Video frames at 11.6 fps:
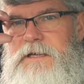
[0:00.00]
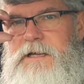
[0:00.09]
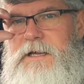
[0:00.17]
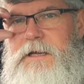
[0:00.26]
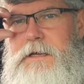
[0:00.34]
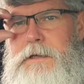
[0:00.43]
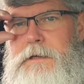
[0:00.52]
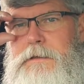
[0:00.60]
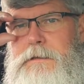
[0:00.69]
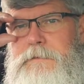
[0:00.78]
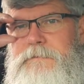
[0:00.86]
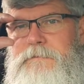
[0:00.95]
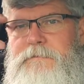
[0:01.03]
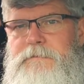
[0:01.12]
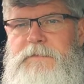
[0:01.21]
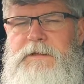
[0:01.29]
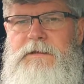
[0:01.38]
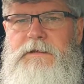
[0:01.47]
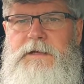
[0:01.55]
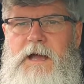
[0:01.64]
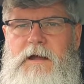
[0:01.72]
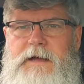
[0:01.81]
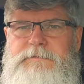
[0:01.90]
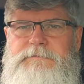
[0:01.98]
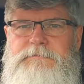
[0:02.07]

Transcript: All right.